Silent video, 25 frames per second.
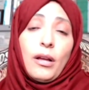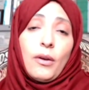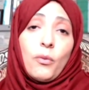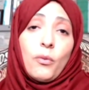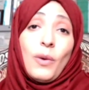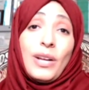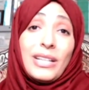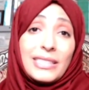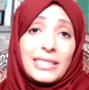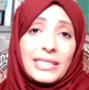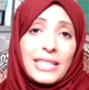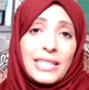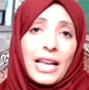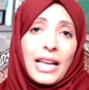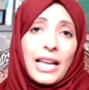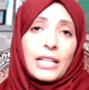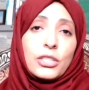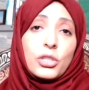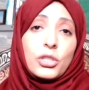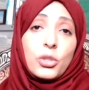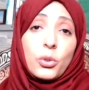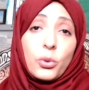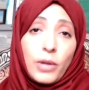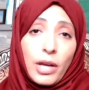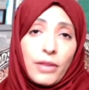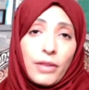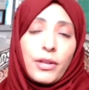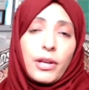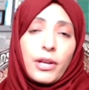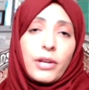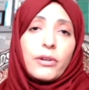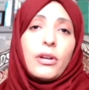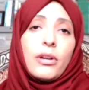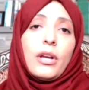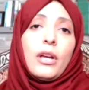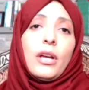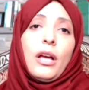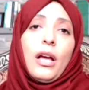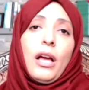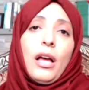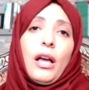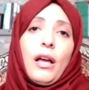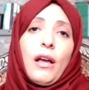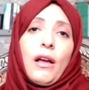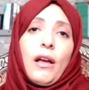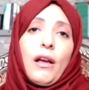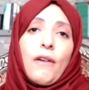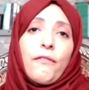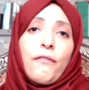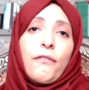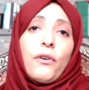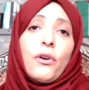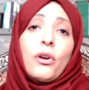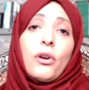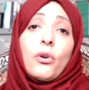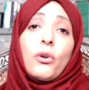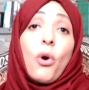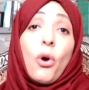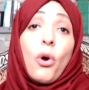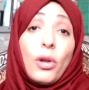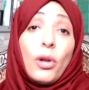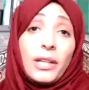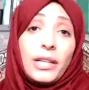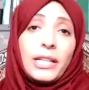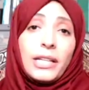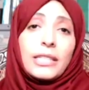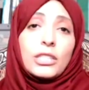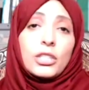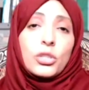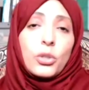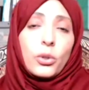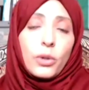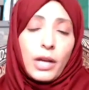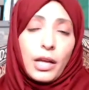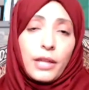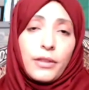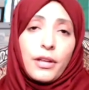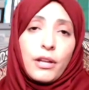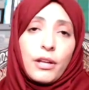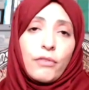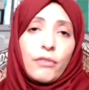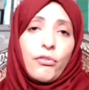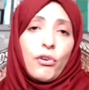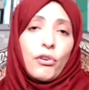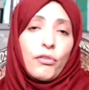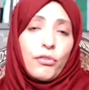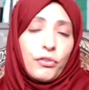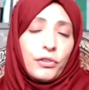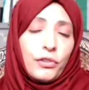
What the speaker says: one day together for calling together for